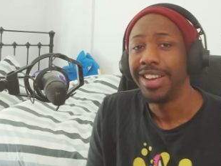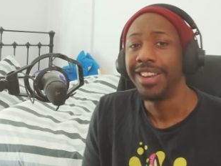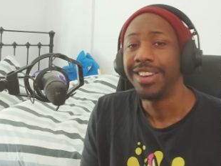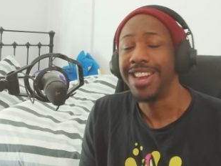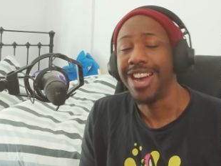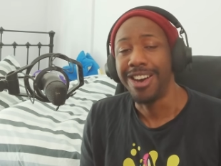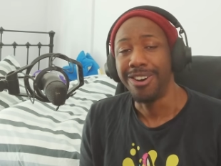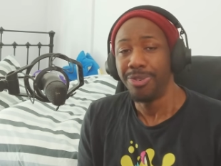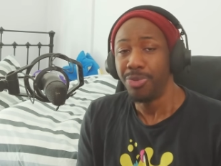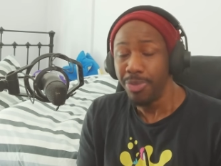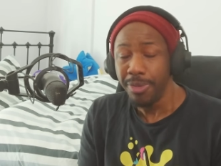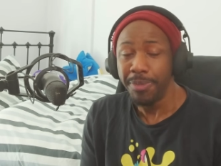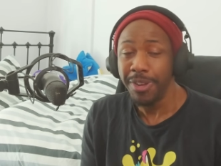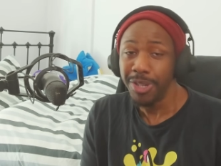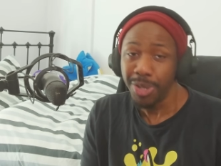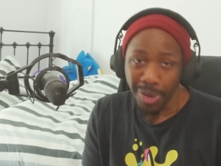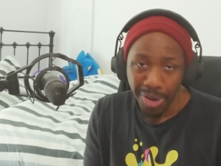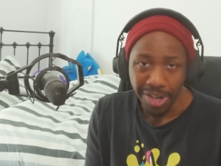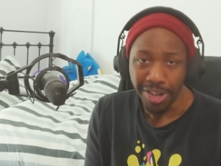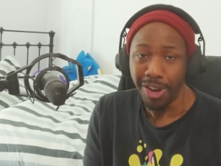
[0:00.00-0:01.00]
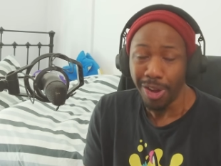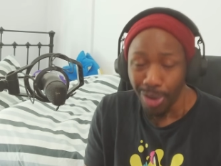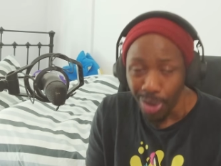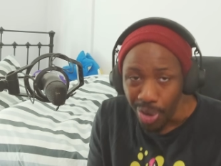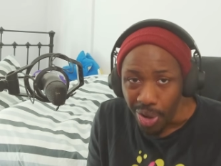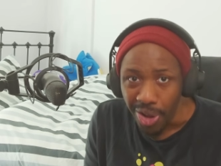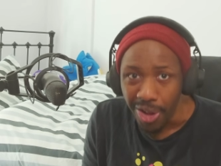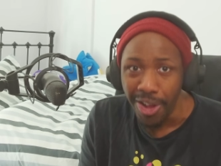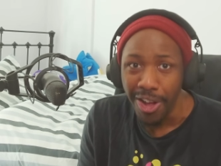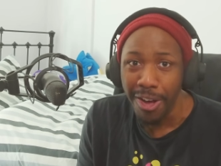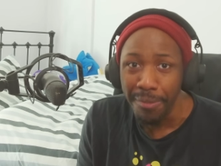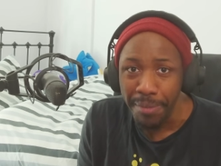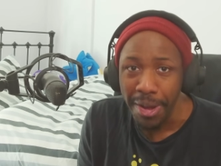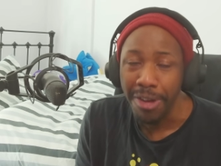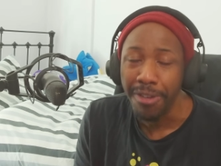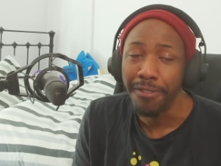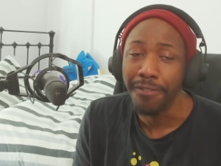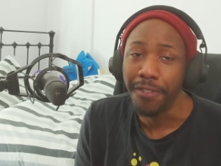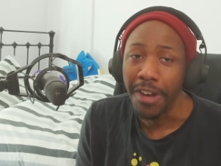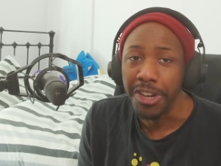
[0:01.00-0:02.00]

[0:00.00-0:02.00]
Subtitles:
Now, we've been talking a lot about